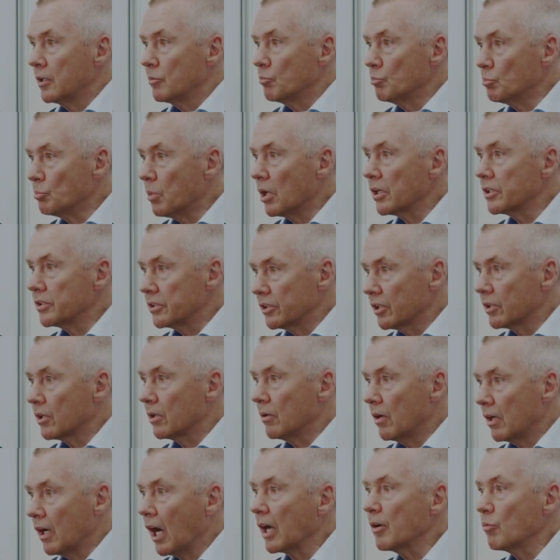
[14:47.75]
But
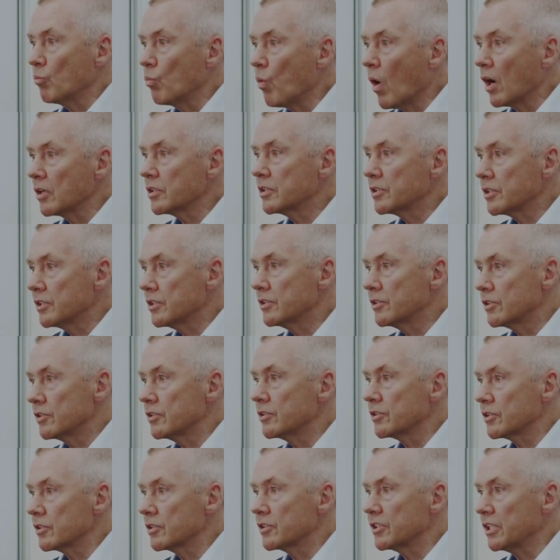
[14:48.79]
I wanted to
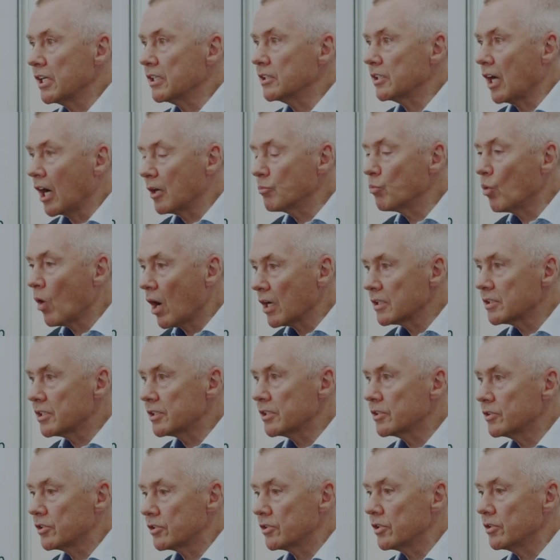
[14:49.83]
succeed. I
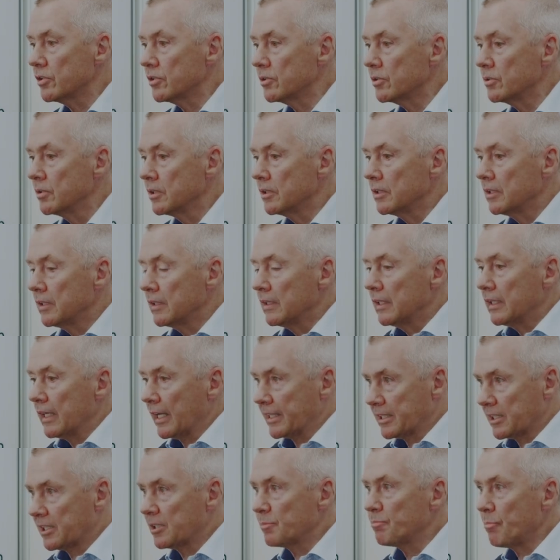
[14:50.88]
wanted to
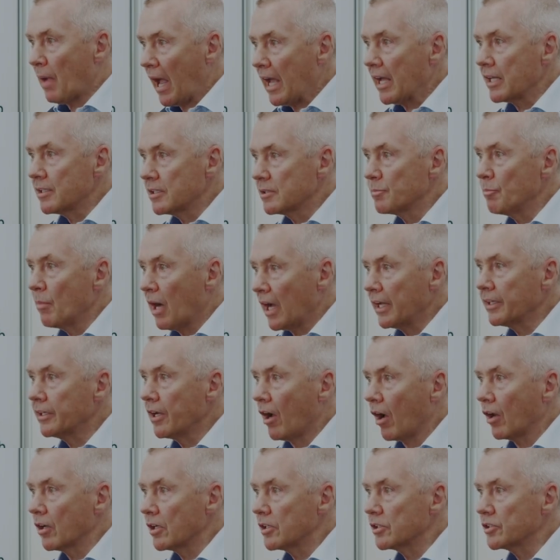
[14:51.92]
expand my
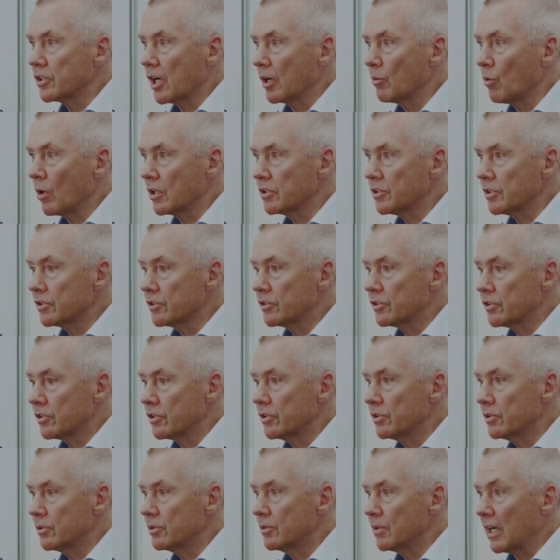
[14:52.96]
knowledge. I wanted
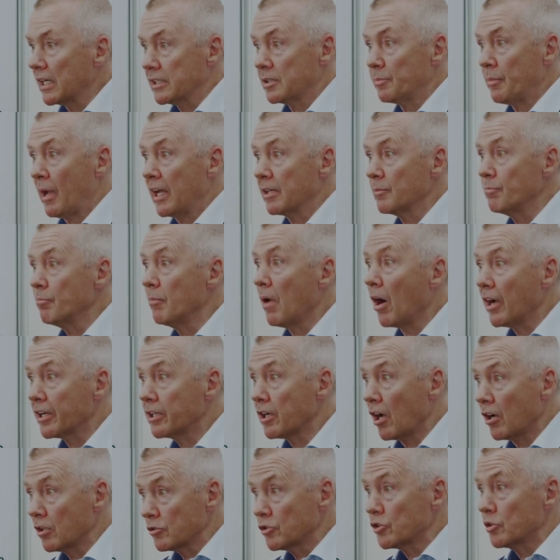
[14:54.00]
to expand my
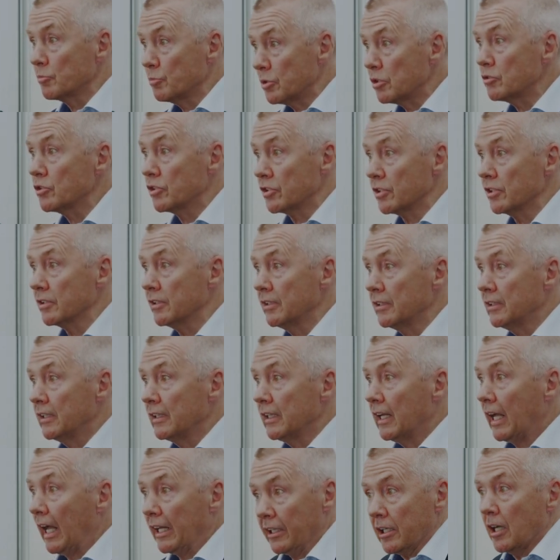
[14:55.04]
contribution,
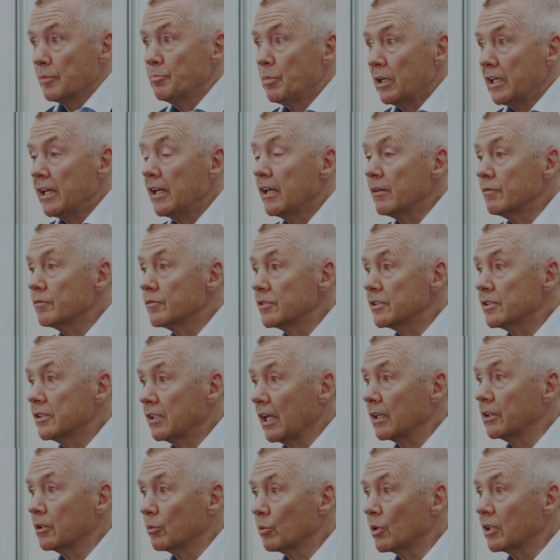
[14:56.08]
and I believed
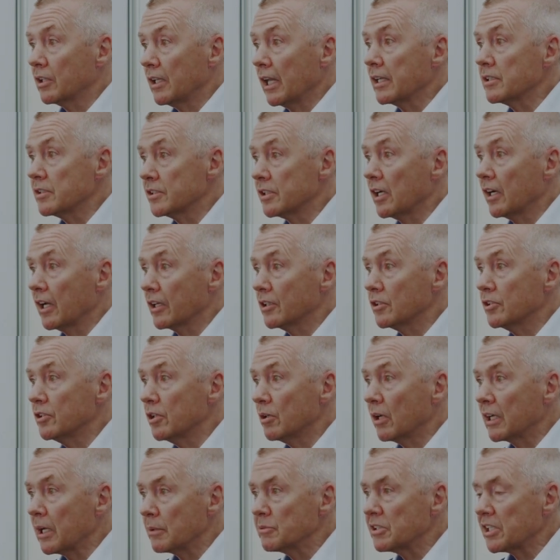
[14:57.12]
that there were things that I could do.
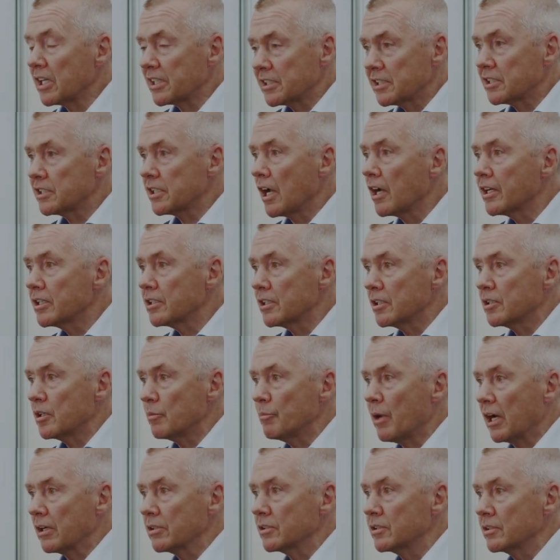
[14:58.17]
And I was excited
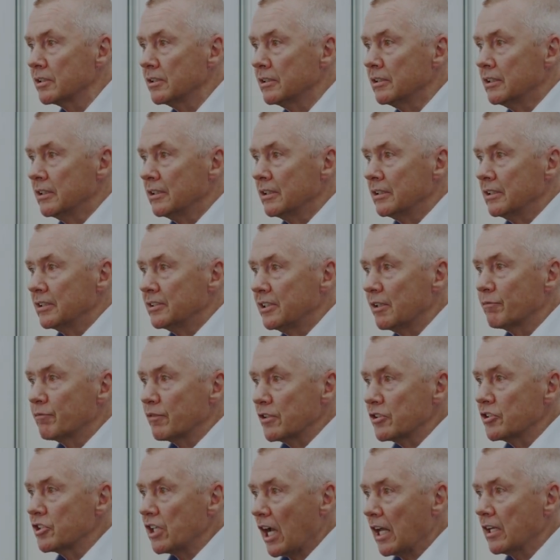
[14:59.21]
about,
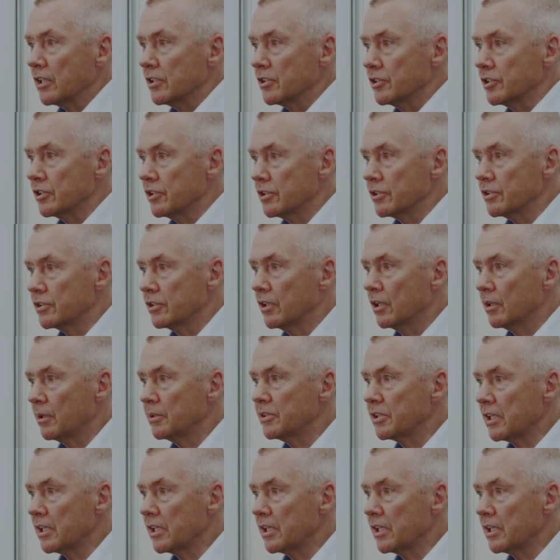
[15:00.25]
different challenges. You know, I was